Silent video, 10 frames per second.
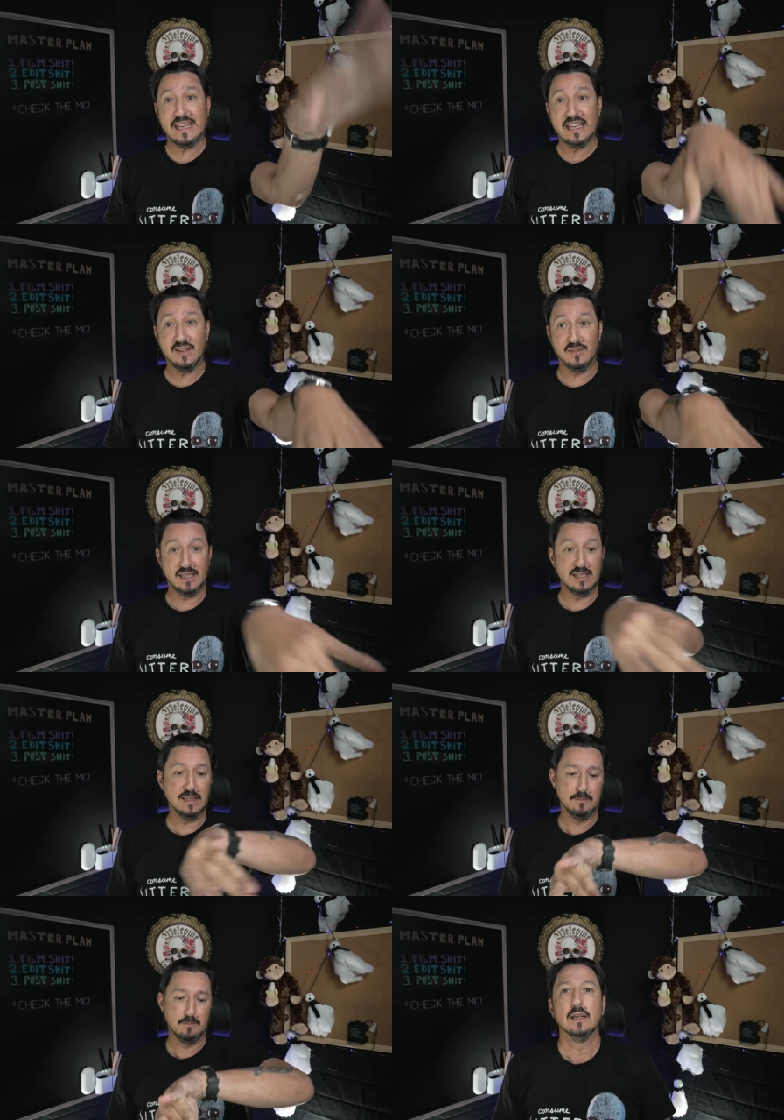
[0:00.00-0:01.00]
evening,
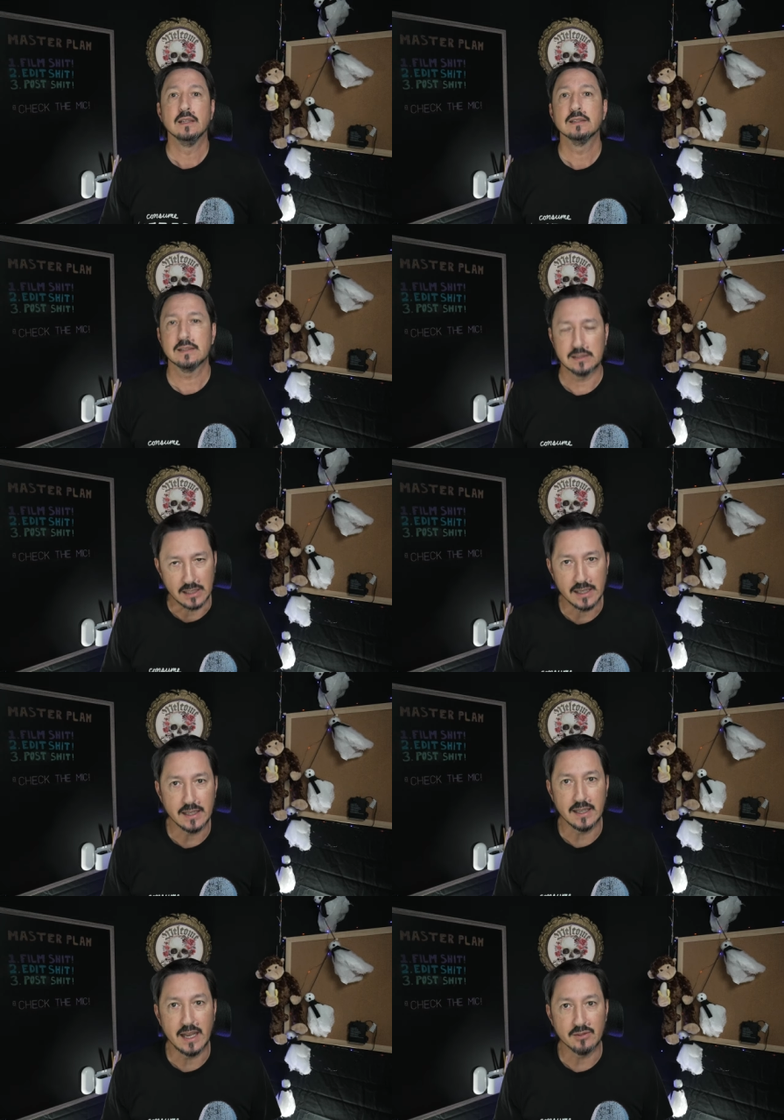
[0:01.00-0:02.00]

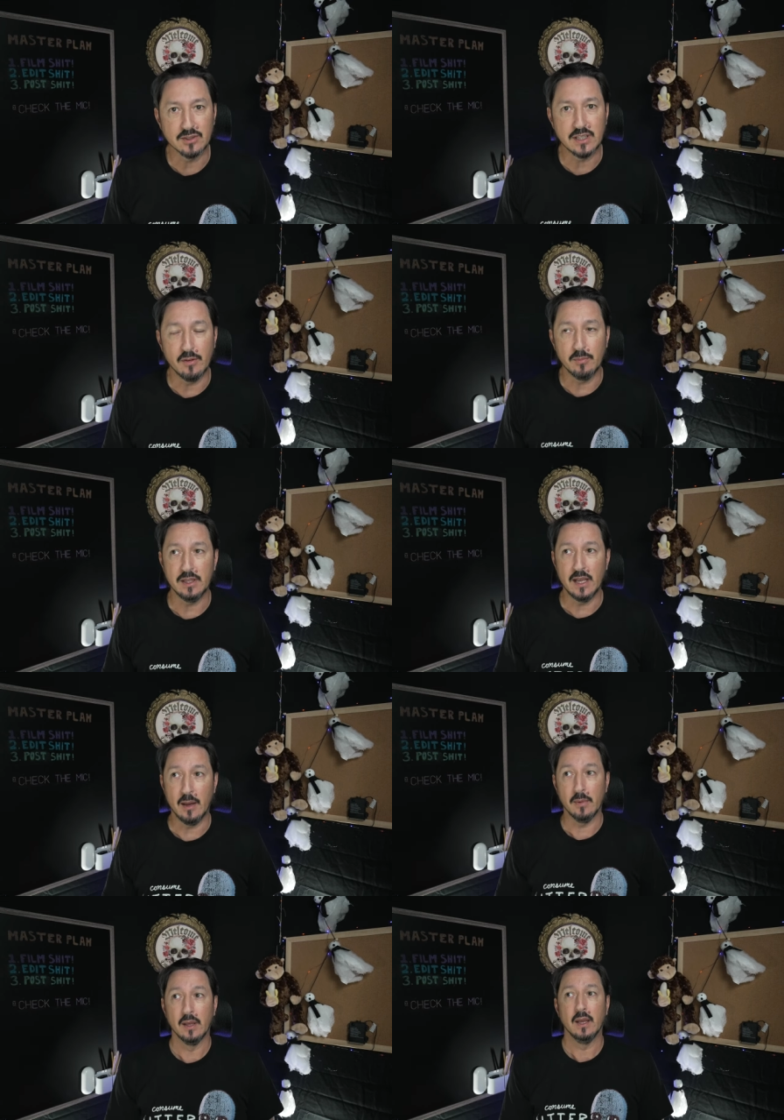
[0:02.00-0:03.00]
slightly after 7
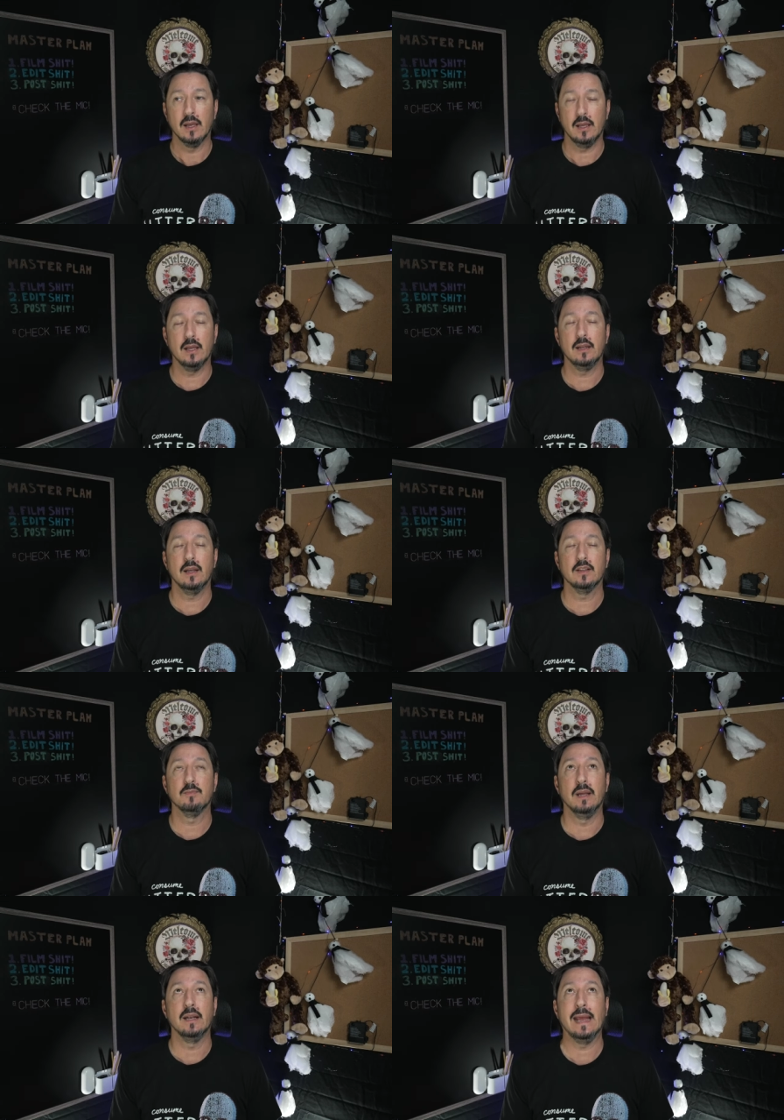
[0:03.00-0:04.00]
p.m. It has
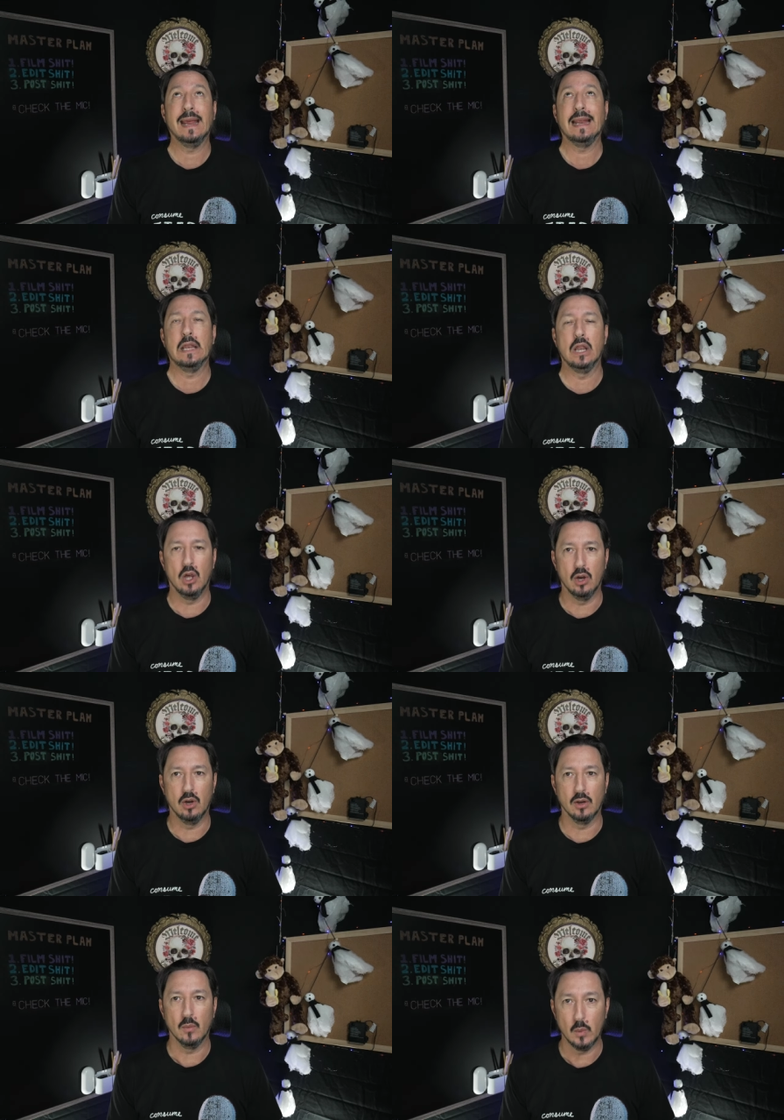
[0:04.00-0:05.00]
been a
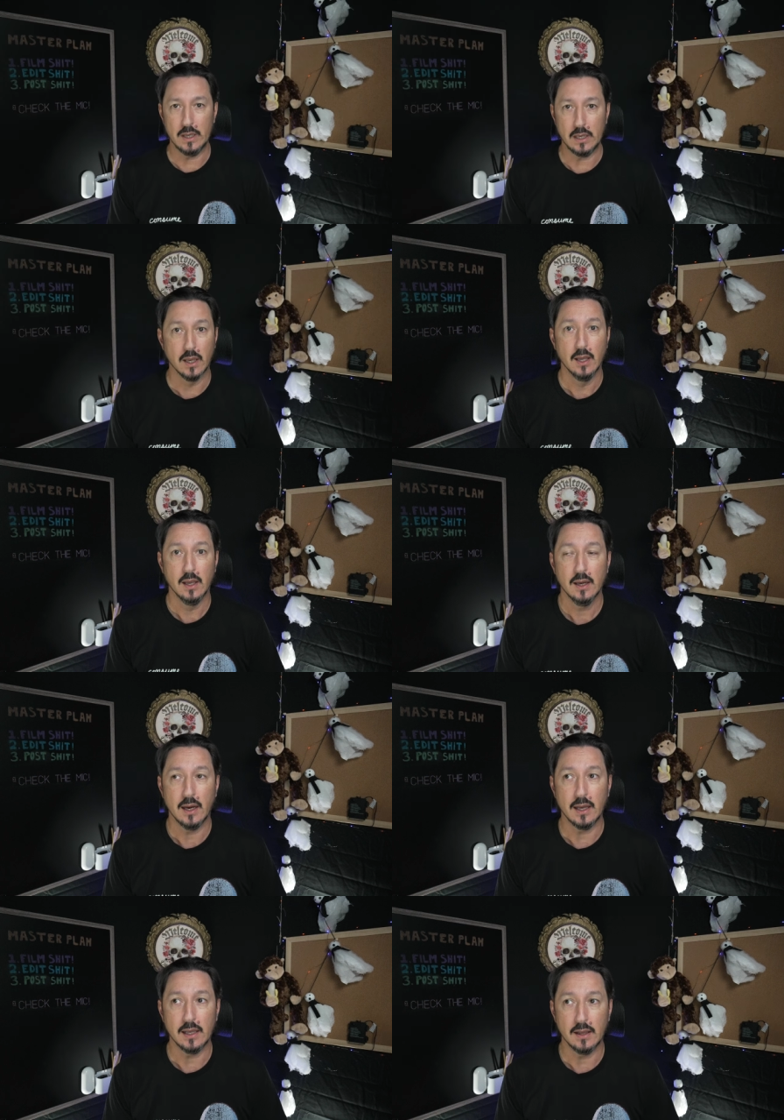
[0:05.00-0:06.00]
long week.
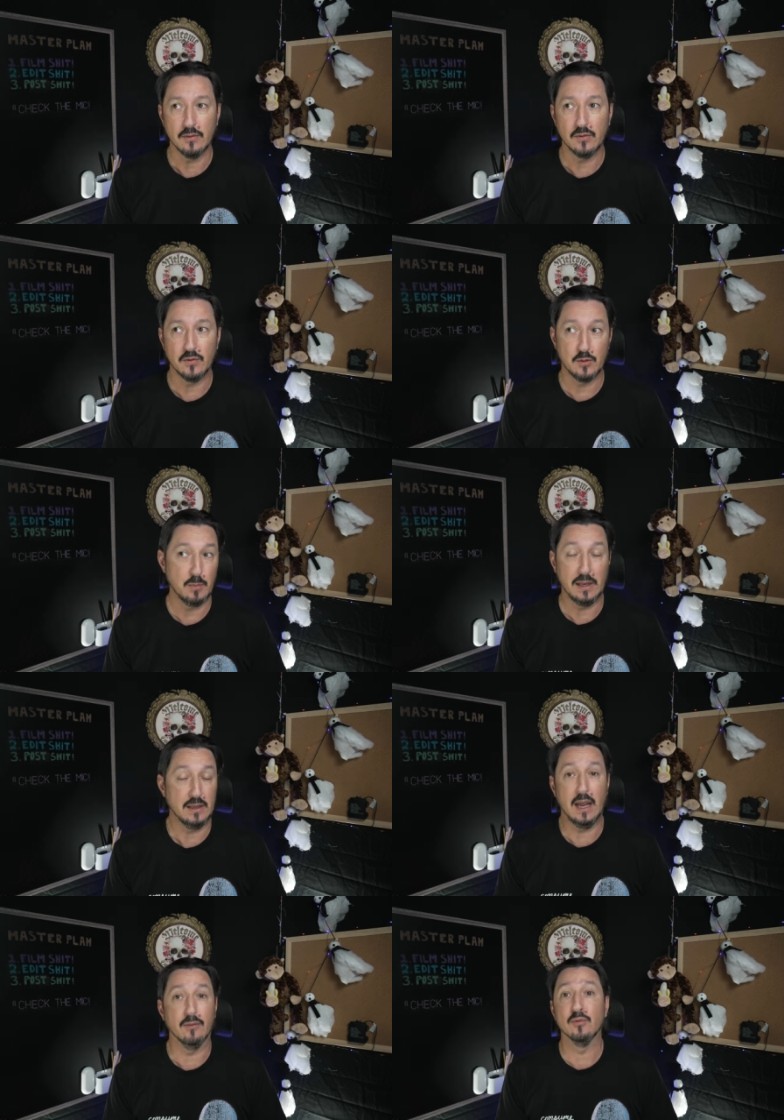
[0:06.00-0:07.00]
I have spent
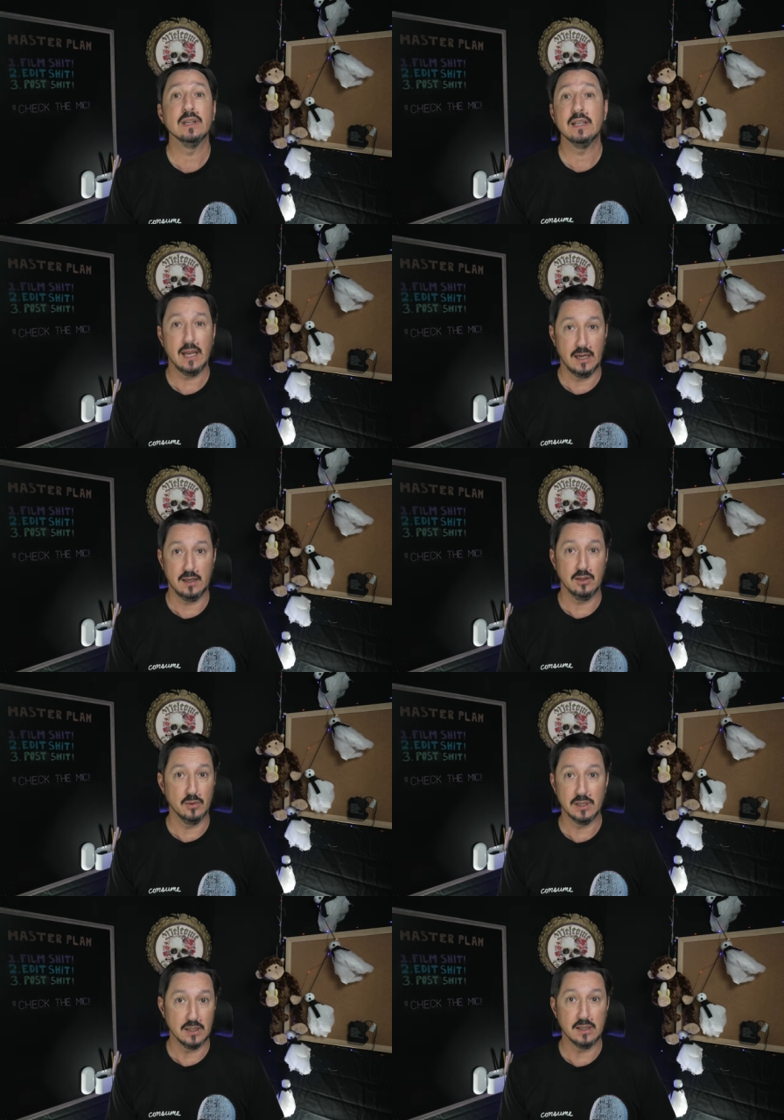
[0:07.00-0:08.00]
every day
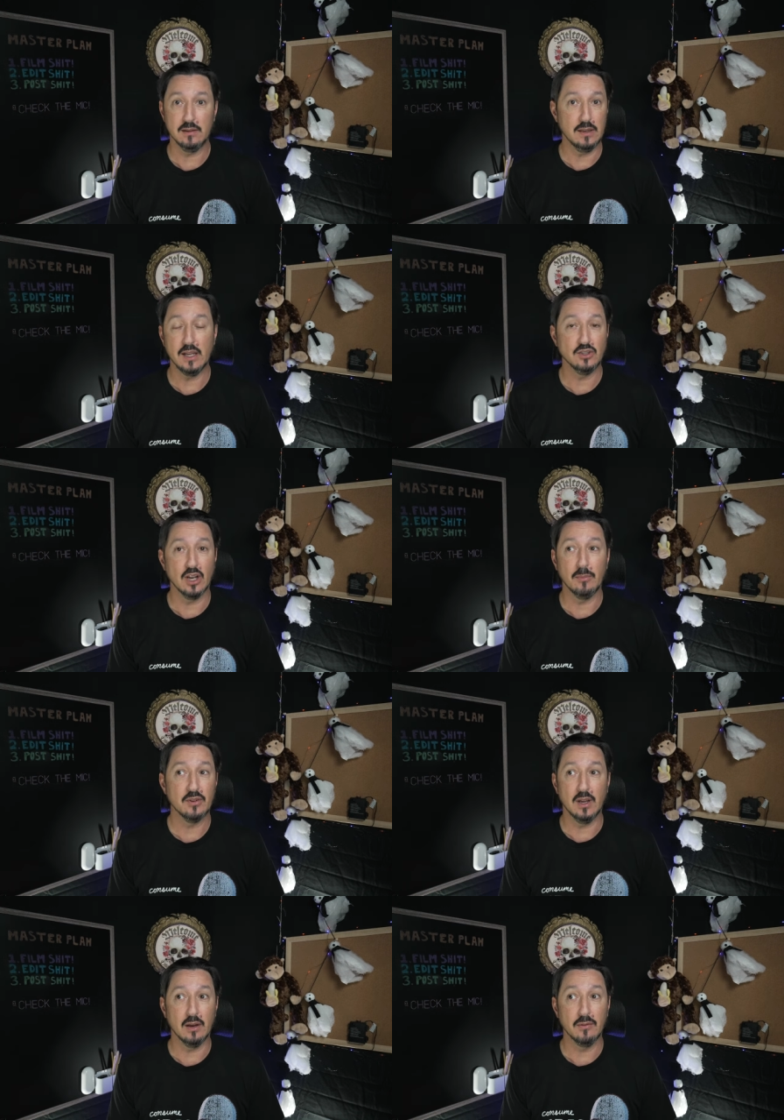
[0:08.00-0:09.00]
doing day job
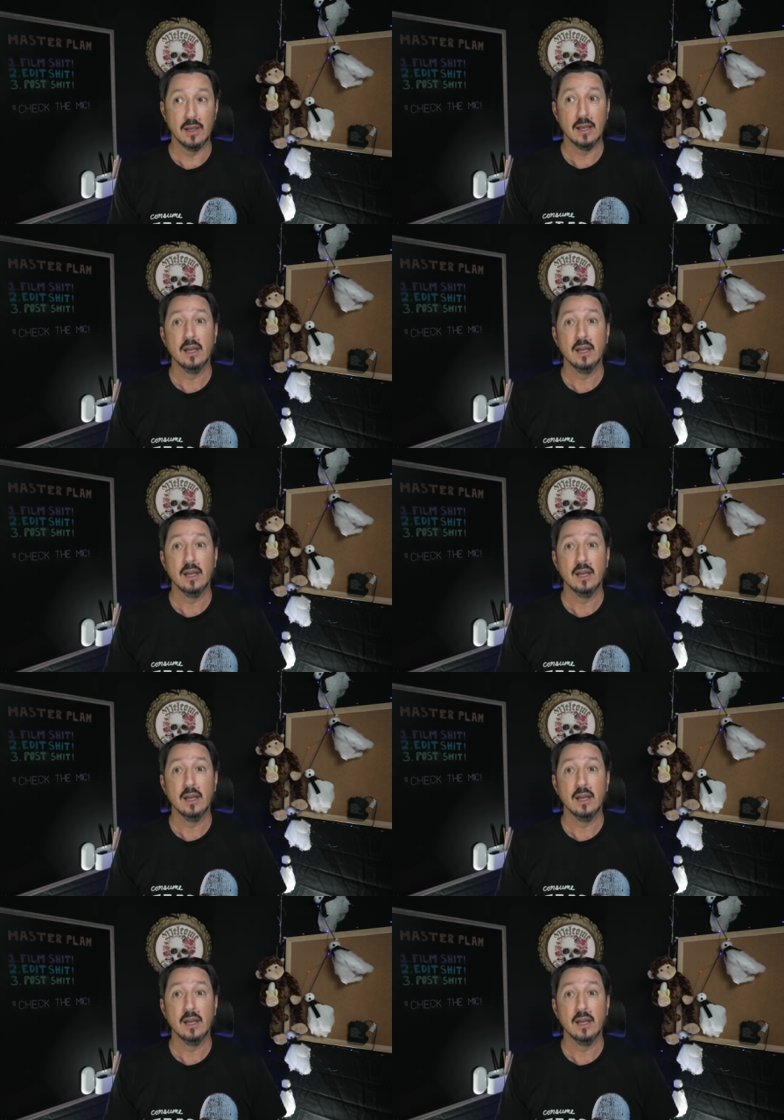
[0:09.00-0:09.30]
stuff.